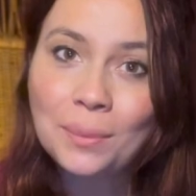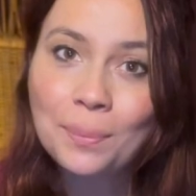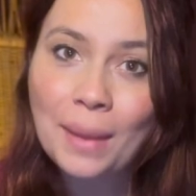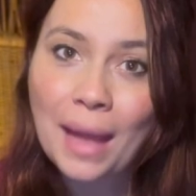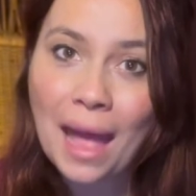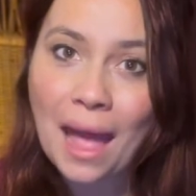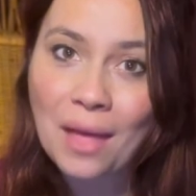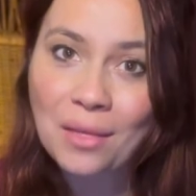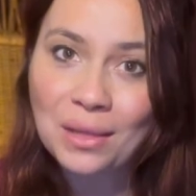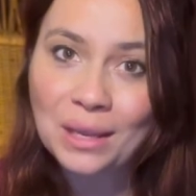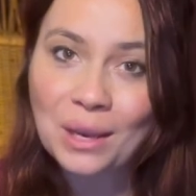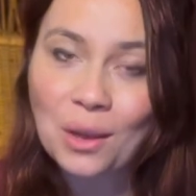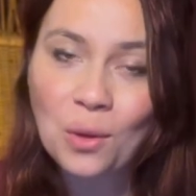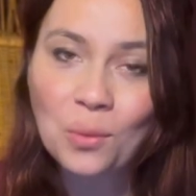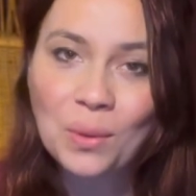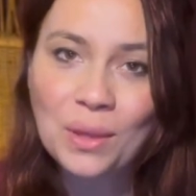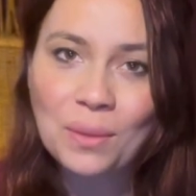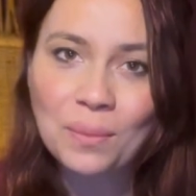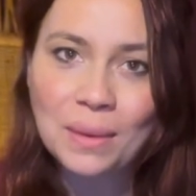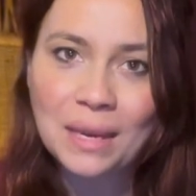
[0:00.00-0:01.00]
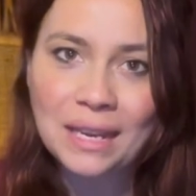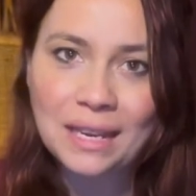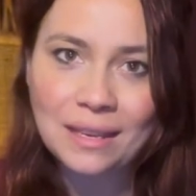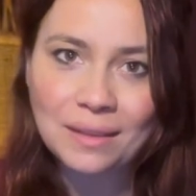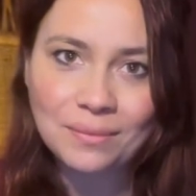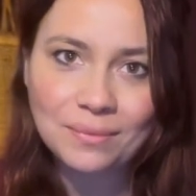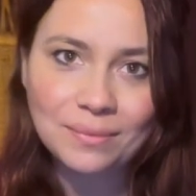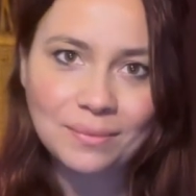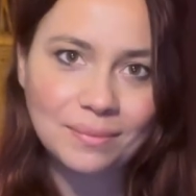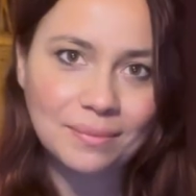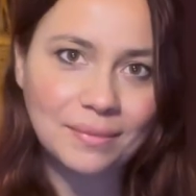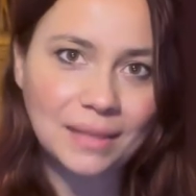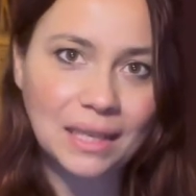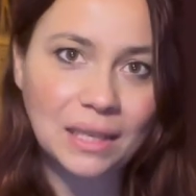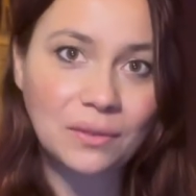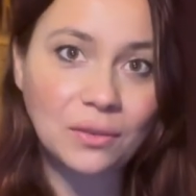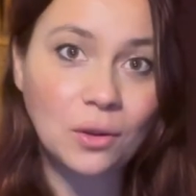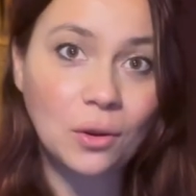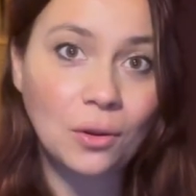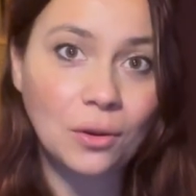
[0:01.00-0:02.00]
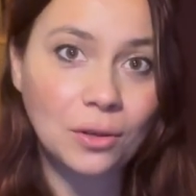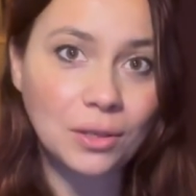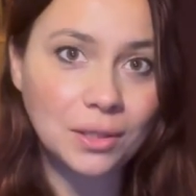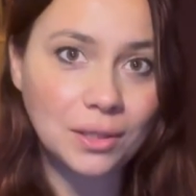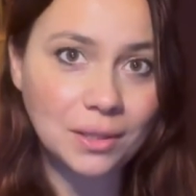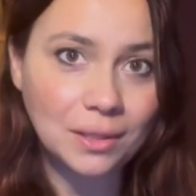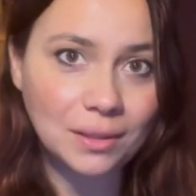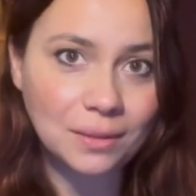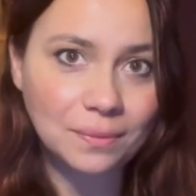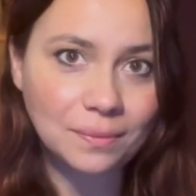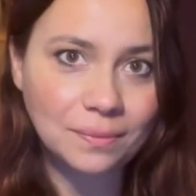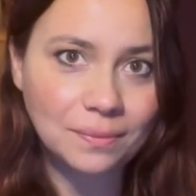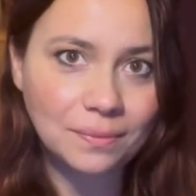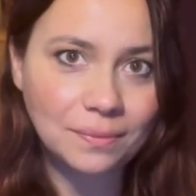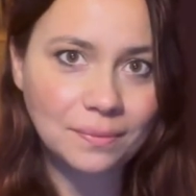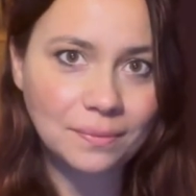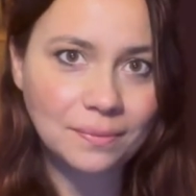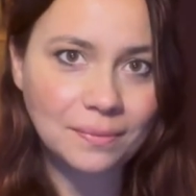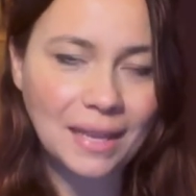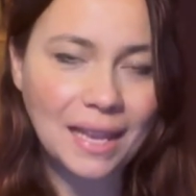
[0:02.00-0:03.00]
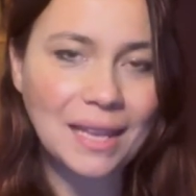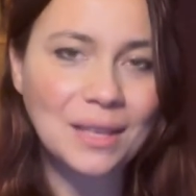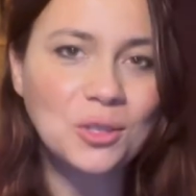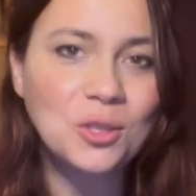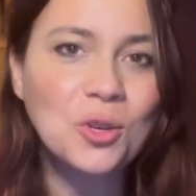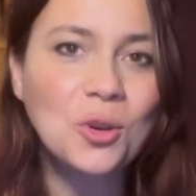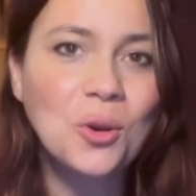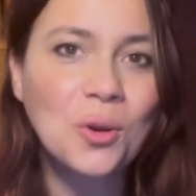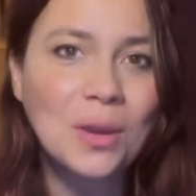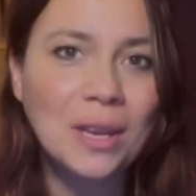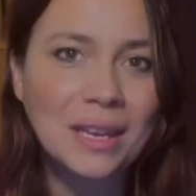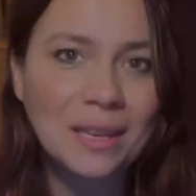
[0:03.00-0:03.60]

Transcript: path along with me, and of course, enjoy.